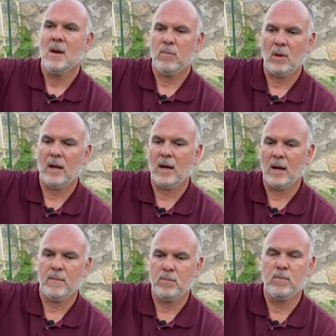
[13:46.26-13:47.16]
plant,
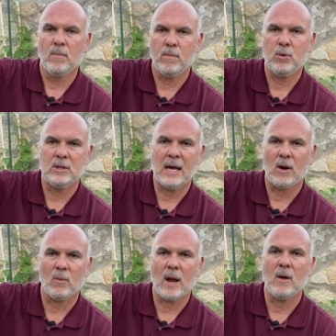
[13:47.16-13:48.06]
uh, put that
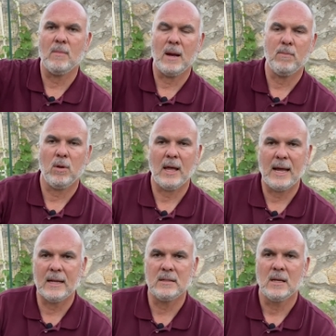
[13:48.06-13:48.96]
around my
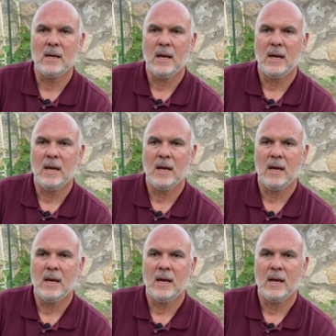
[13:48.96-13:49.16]
plant